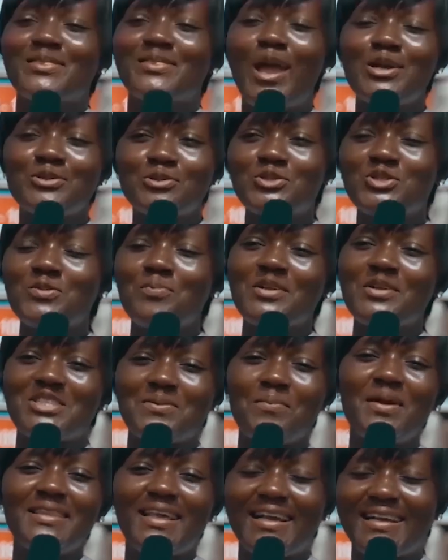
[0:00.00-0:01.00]
Then to submit
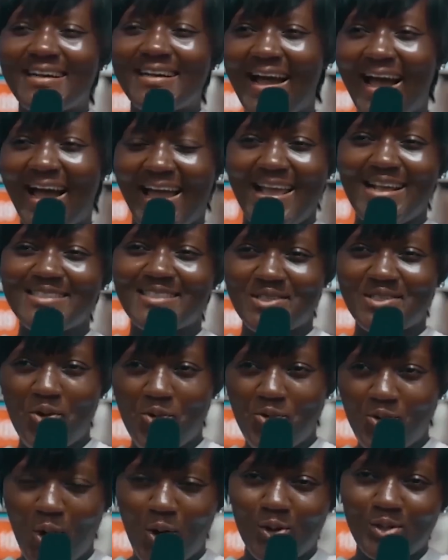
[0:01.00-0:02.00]
me the car, a
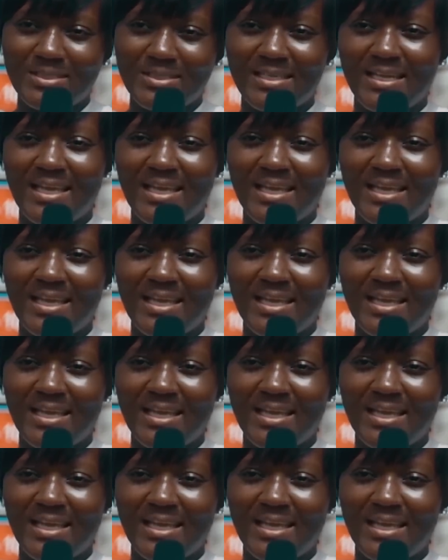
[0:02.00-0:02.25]
still road.